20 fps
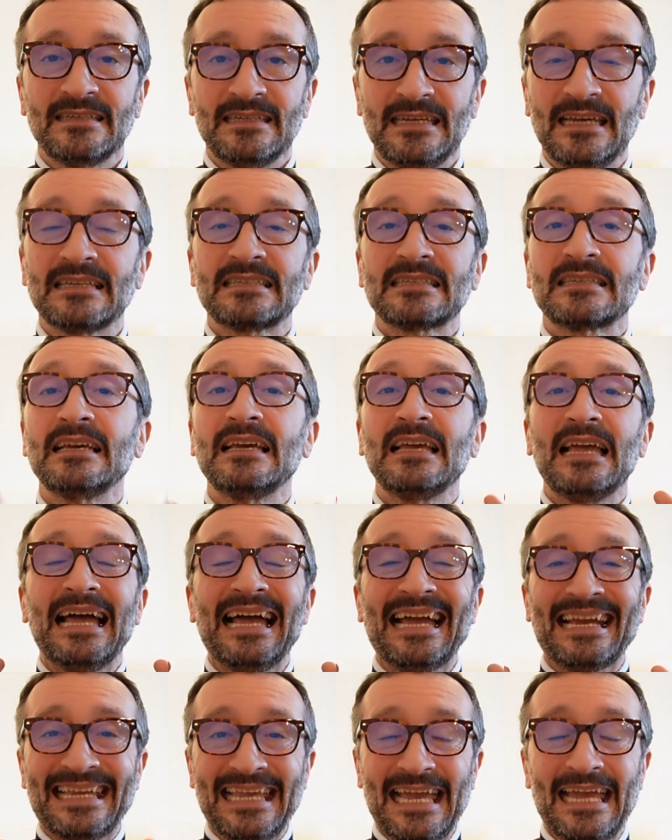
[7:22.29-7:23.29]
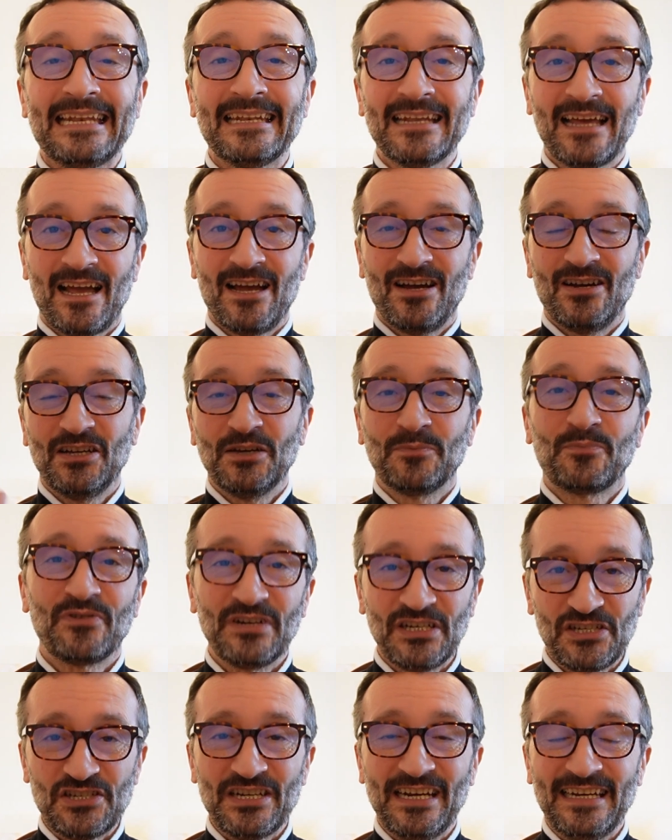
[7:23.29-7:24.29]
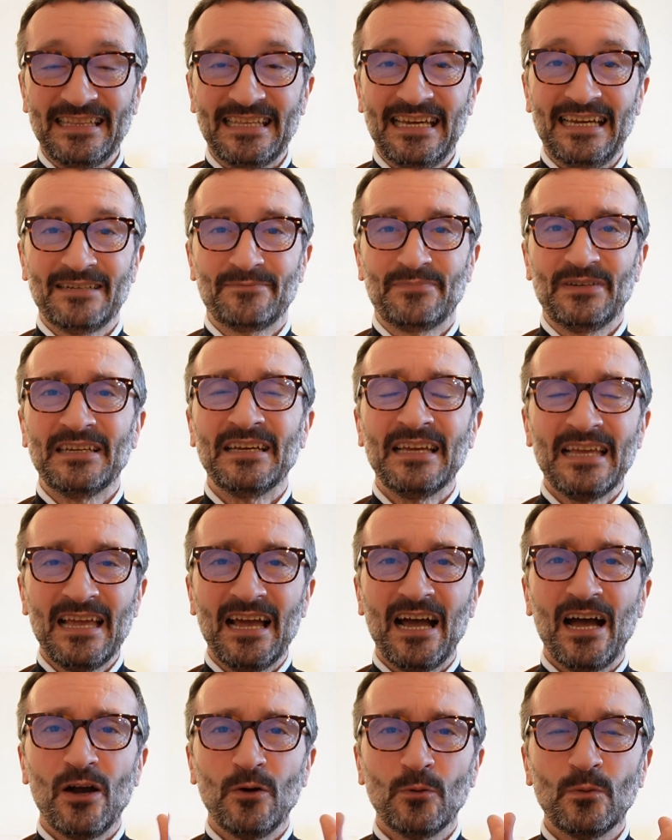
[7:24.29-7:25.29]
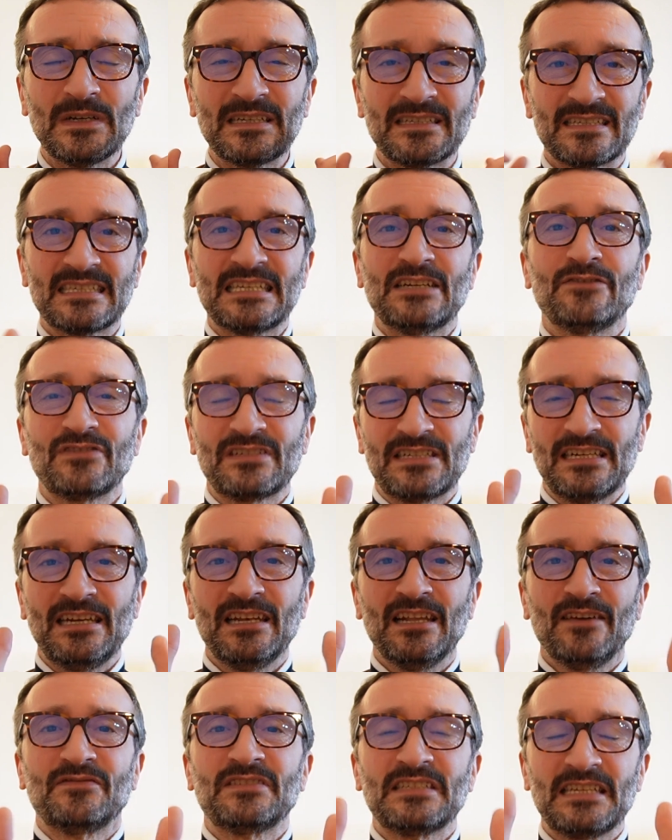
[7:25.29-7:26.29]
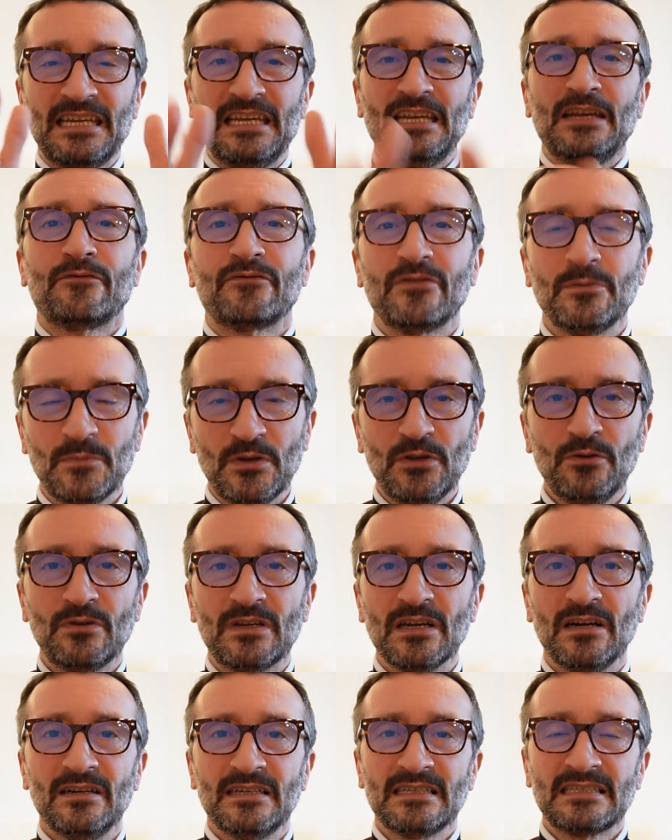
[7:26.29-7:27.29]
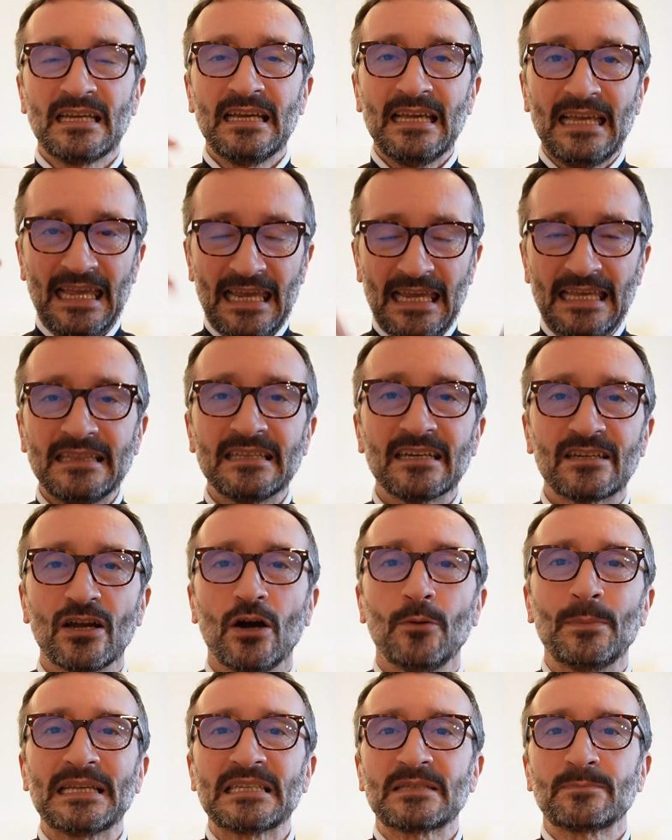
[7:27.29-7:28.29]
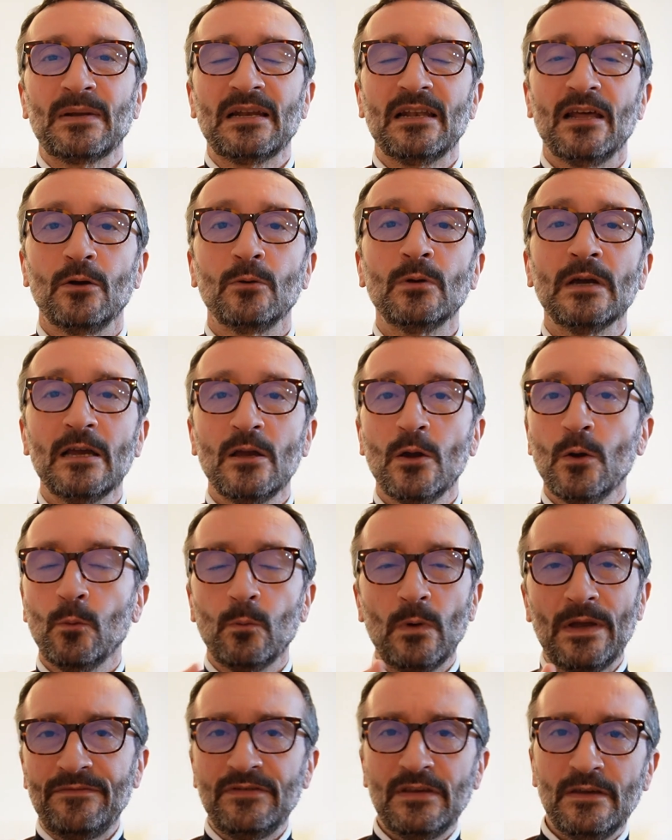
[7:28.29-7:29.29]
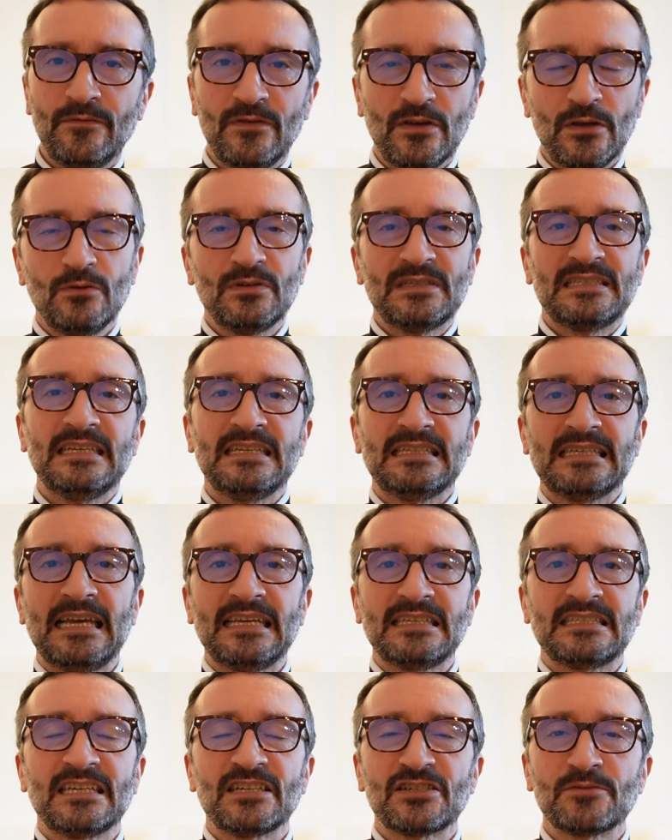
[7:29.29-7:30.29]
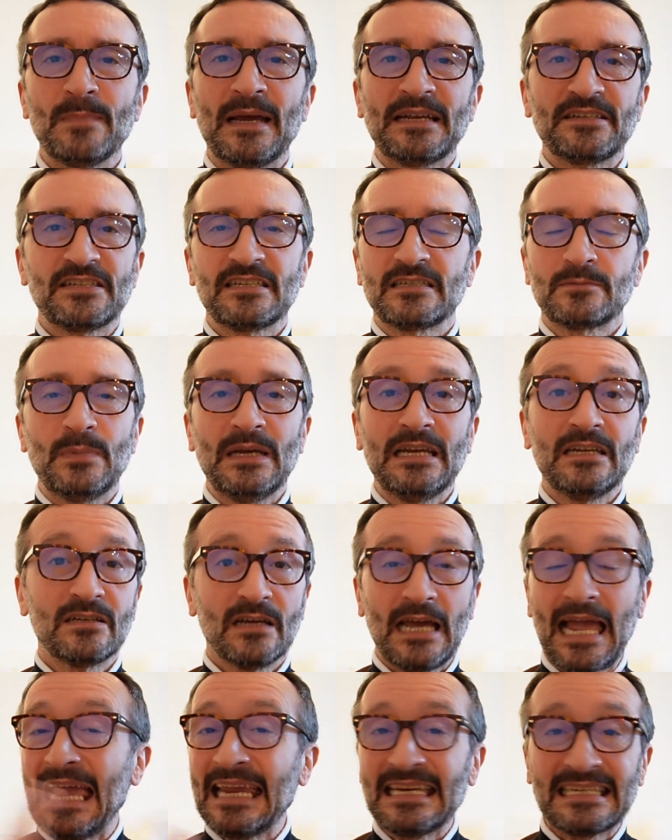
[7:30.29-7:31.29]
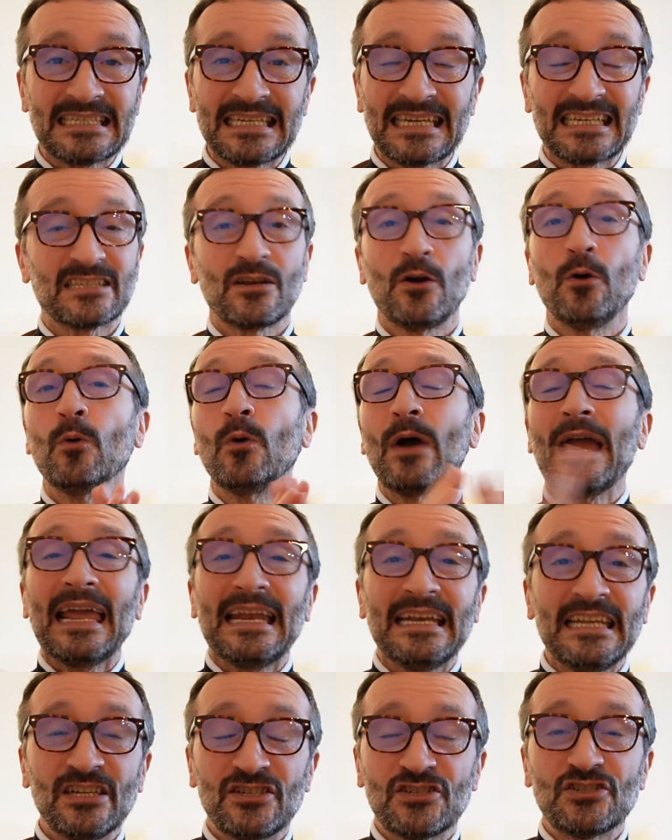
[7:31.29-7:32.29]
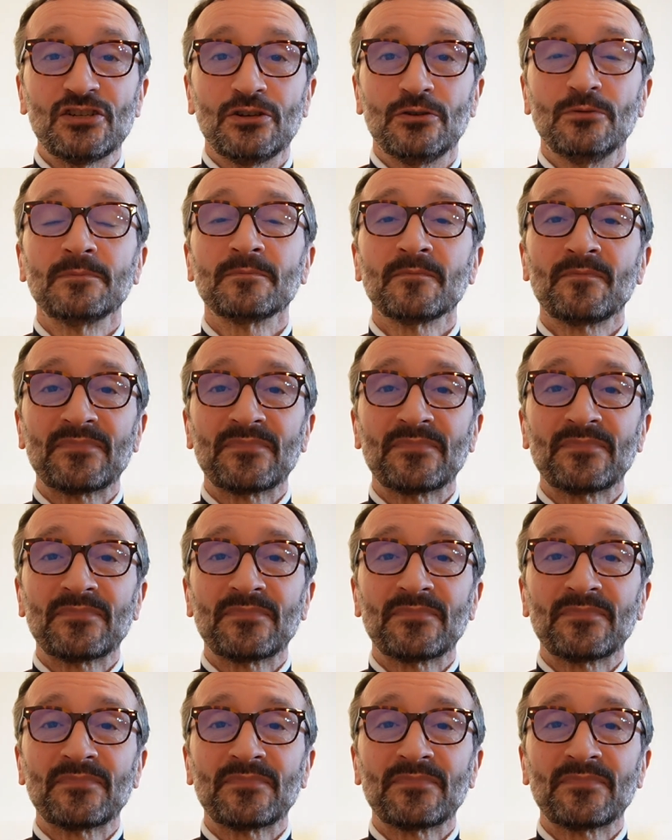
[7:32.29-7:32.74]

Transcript: Yes, again, I appreciate that, but I would seriously love to hear from you guys in the comments below, whether you've used these ASICS Magic Speed, ASICS or any shoe.